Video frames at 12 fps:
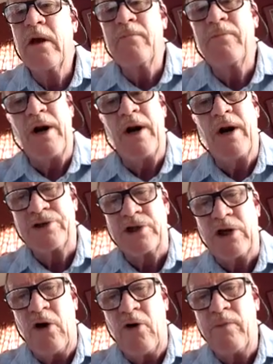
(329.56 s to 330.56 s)
But
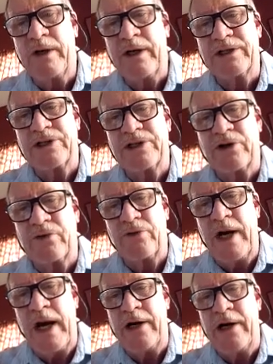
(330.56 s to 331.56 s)
also because the
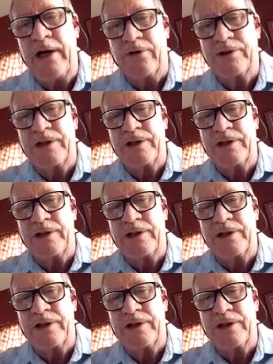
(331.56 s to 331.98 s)
creators,